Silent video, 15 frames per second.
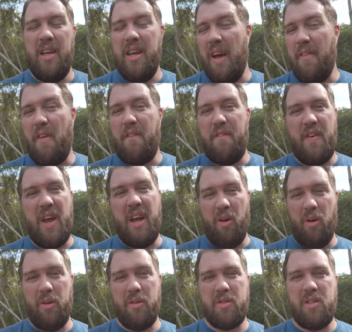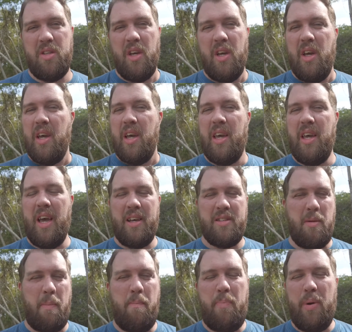He never fails. He
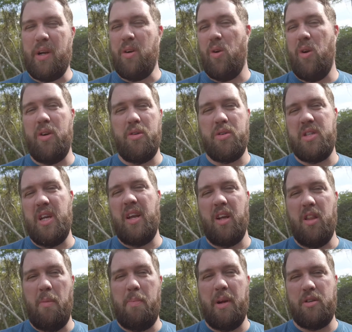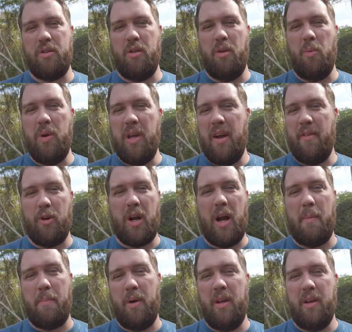has a bigger understanding of the picture than we ever
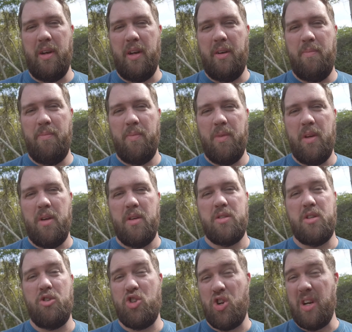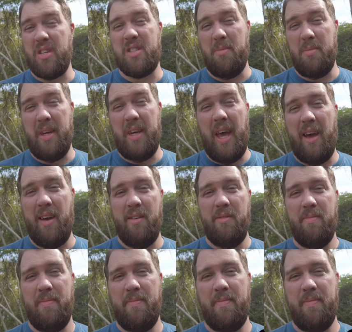comprehended. So trust Him today.